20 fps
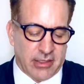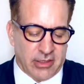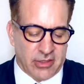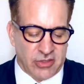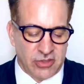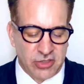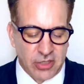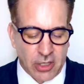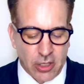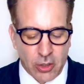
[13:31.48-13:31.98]

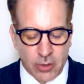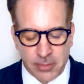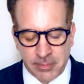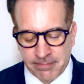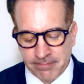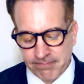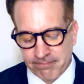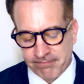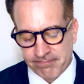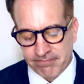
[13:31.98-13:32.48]

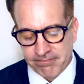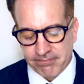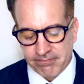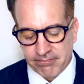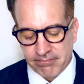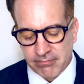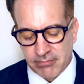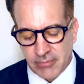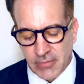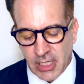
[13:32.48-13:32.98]
So,
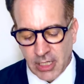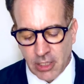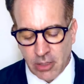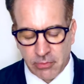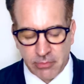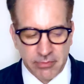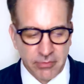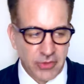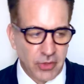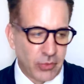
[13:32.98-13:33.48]
you
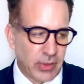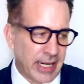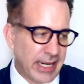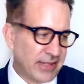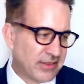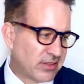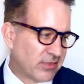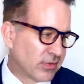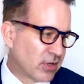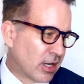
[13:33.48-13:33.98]
know, the
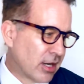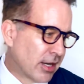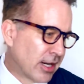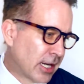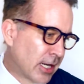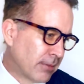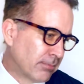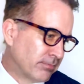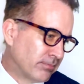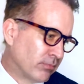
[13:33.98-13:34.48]
rates have gone
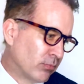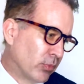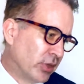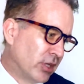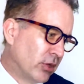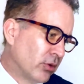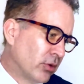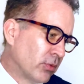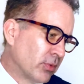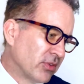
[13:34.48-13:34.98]
up. We
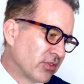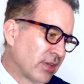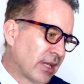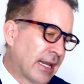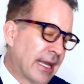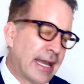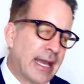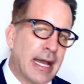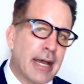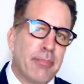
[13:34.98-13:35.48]
knew it was going
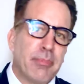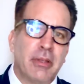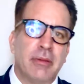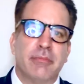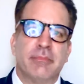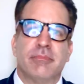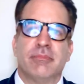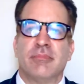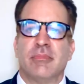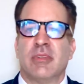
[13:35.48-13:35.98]
to
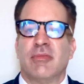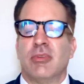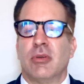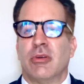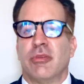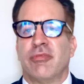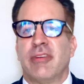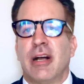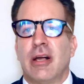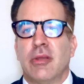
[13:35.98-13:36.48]
happen. If you
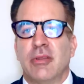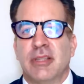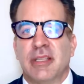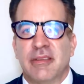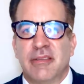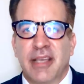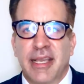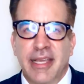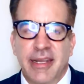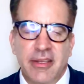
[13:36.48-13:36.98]
were
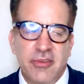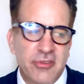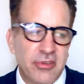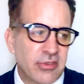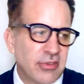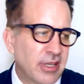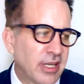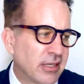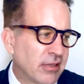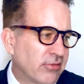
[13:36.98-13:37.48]
following the data,
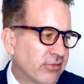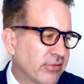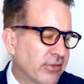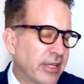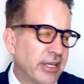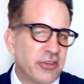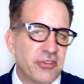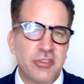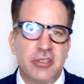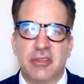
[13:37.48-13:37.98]
just like
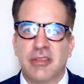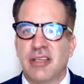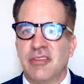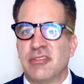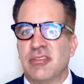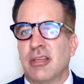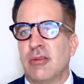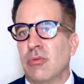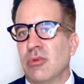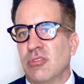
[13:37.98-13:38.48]
inflation, they
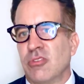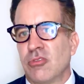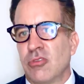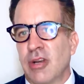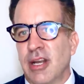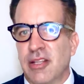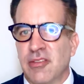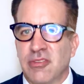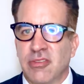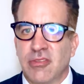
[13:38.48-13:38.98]
said was
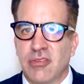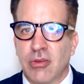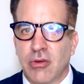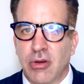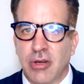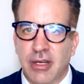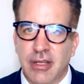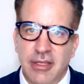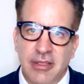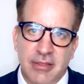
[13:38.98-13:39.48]

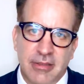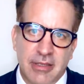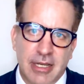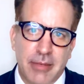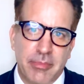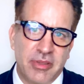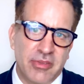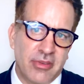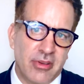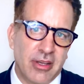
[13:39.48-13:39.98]
transitory.
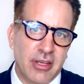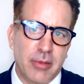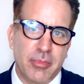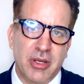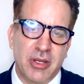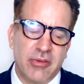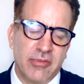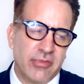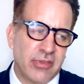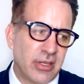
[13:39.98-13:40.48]
I've been talking
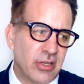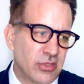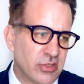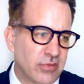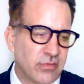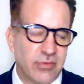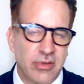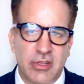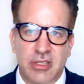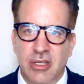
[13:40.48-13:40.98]
about
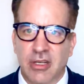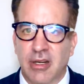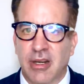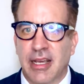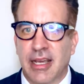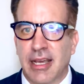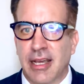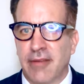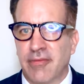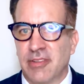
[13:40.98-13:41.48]
inflation for a year and
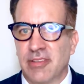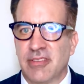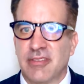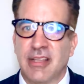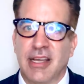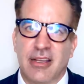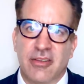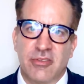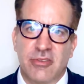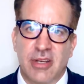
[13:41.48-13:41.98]
a half. It's
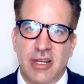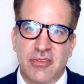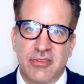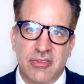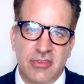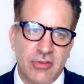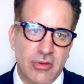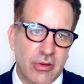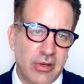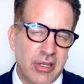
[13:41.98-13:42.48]
not
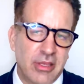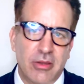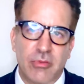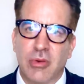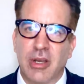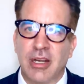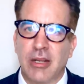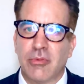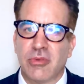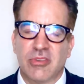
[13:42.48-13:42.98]
transitory. The
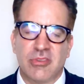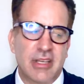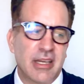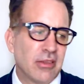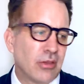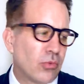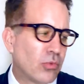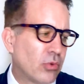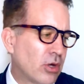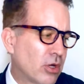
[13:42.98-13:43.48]
writing was on
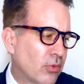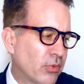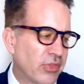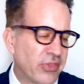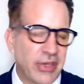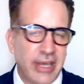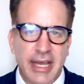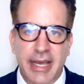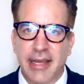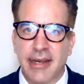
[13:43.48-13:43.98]
the wall with
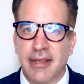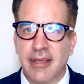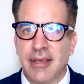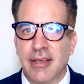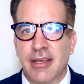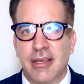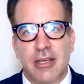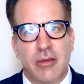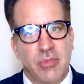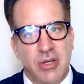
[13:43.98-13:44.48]
that,
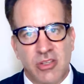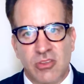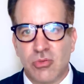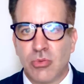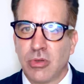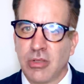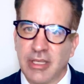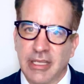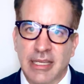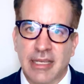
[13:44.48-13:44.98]
but it's
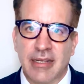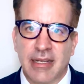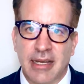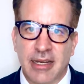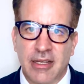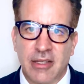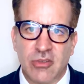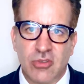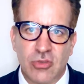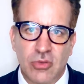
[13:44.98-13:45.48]
really getting out
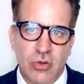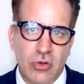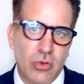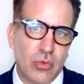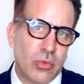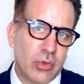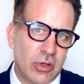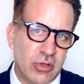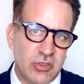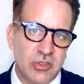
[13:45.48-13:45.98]
of
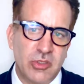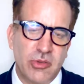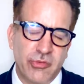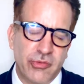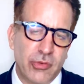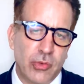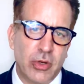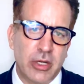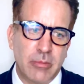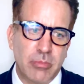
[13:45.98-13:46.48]
control, worse than
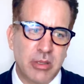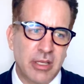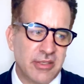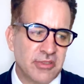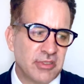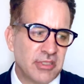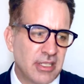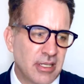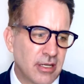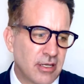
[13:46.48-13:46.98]
40
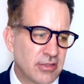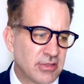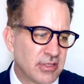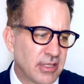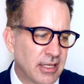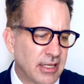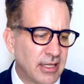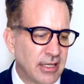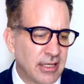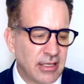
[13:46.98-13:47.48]
plus years.
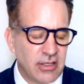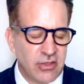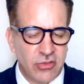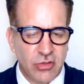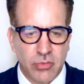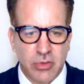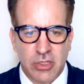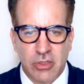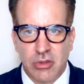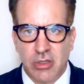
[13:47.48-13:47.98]

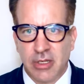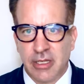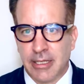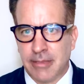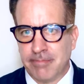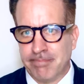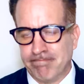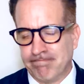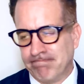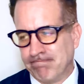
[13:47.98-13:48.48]
So when you look
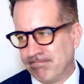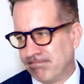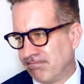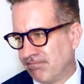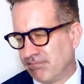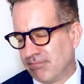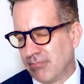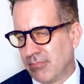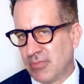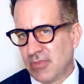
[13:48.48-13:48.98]
at,
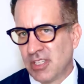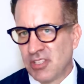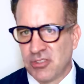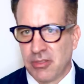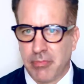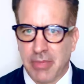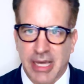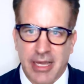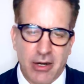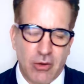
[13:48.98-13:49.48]

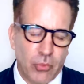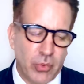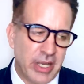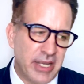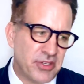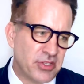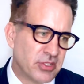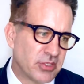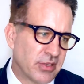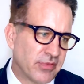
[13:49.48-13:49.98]
doesn't matter,
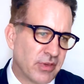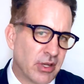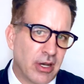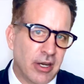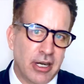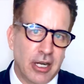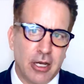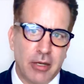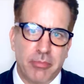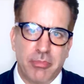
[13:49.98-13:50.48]
wages have
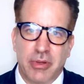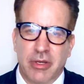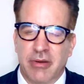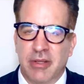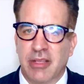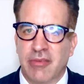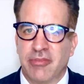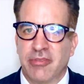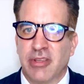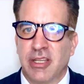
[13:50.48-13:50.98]
gone up, but
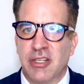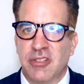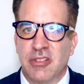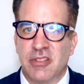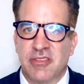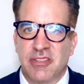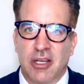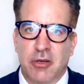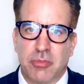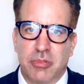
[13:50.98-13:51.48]

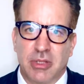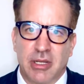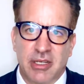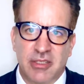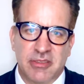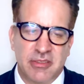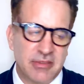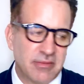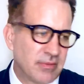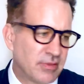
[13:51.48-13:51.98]
inflation's
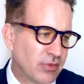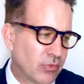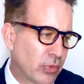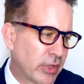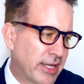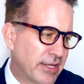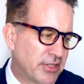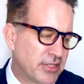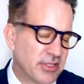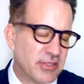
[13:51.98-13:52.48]
outpriced
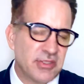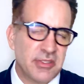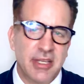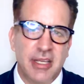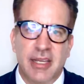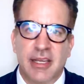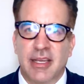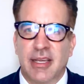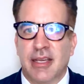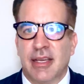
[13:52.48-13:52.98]
wages.
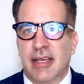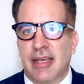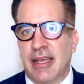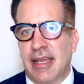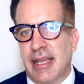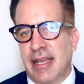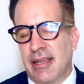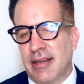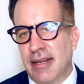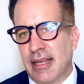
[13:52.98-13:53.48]

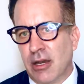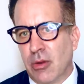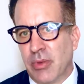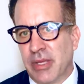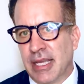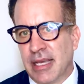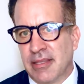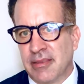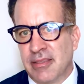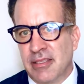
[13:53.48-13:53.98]
And now
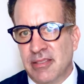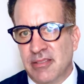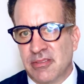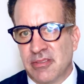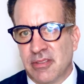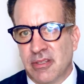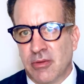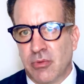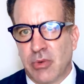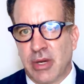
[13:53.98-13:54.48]
we got
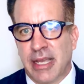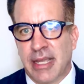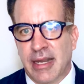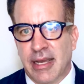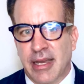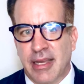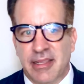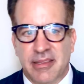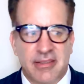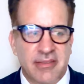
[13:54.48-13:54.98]
these rate
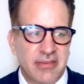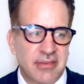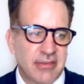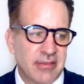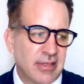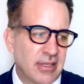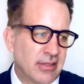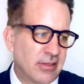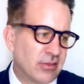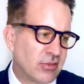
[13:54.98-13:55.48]
hikes
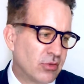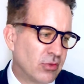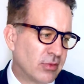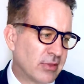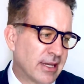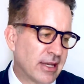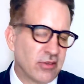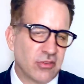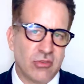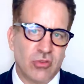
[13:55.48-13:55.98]
in
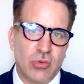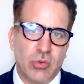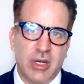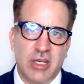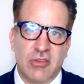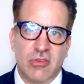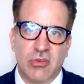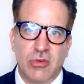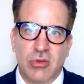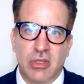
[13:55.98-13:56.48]

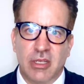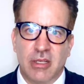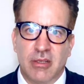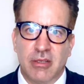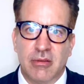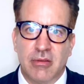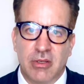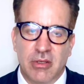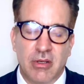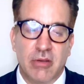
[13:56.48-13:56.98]
2022
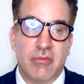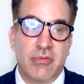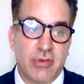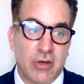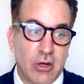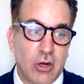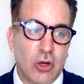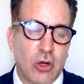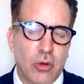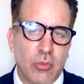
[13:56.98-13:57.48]

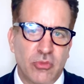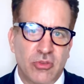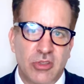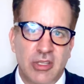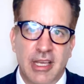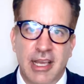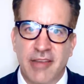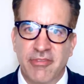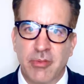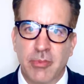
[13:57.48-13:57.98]
for a home. So
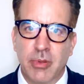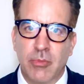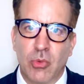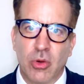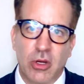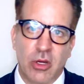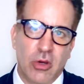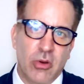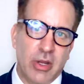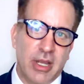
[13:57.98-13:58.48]
you have to be
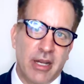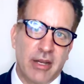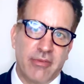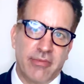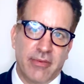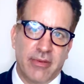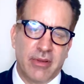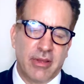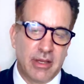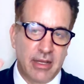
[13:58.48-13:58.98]
more
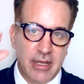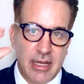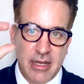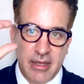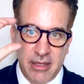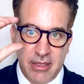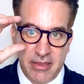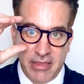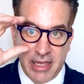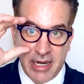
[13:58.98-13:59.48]
creative
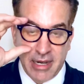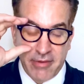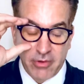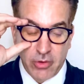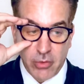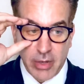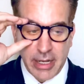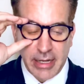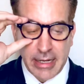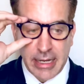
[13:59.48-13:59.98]
than
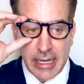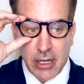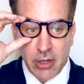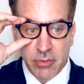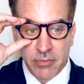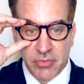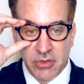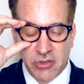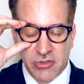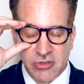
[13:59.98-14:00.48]
ever right
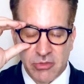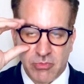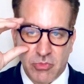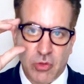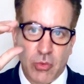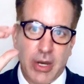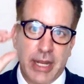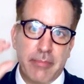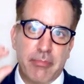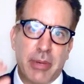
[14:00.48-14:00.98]
now. There's some
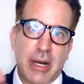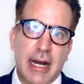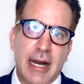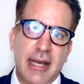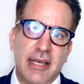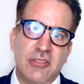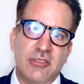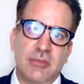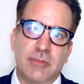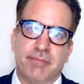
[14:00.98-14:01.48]
great
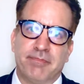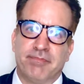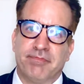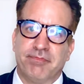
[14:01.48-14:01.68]
buys.